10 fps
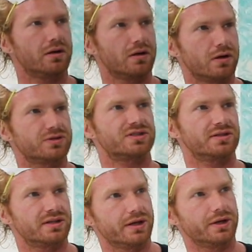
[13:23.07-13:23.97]
close to
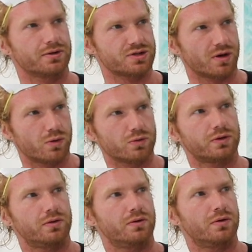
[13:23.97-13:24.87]
10 years
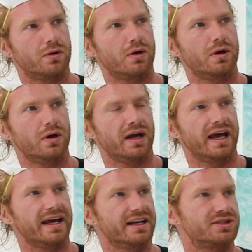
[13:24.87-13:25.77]
old.
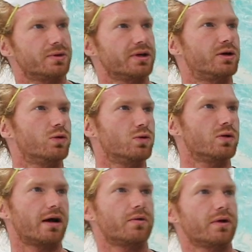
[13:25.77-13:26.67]
And it's really
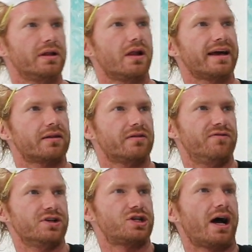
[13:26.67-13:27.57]
cool. I really like the
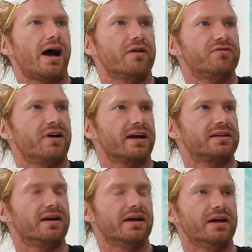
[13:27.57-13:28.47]
fisheye
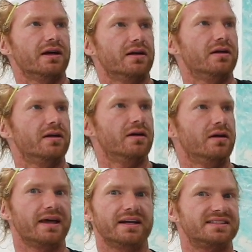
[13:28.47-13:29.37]
effect in it.
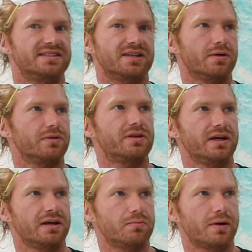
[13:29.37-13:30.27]
And it's its own
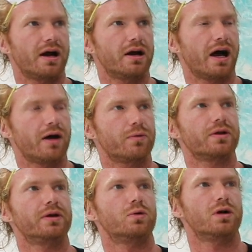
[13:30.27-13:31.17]
thing, but I
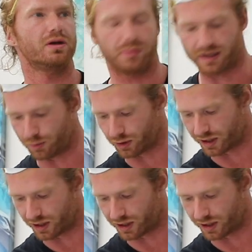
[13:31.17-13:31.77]
really wanted to be able to